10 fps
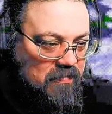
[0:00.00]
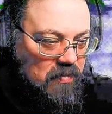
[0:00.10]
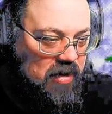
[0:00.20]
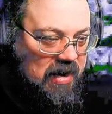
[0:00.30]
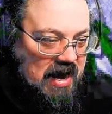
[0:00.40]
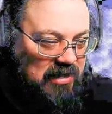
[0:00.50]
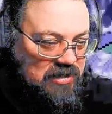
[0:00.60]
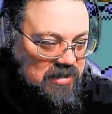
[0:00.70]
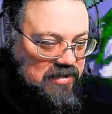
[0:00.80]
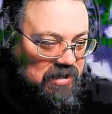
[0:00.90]
I
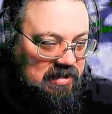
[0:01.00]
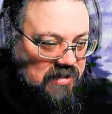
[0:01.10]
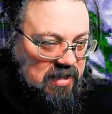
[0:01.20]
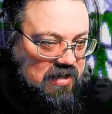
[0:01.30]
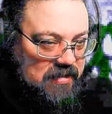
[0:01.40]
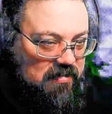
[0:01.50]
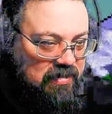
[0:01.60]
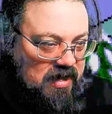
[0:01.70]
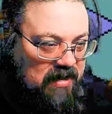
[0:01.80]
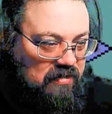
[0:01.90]
actually decided to
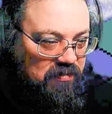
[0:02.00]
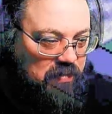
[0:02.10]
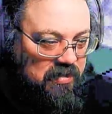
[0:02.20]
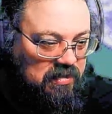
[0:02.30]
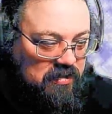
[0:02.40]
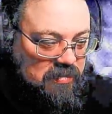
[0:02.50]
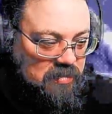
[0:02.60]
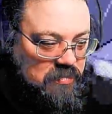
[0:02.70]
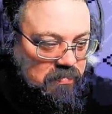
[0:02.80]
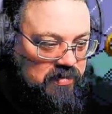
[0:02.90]
hit the spikes and lose
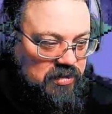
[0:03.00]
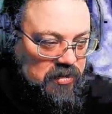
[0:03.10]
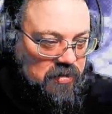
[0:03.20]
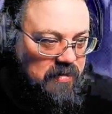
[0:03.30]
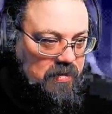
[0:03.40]
it. I'm not sure.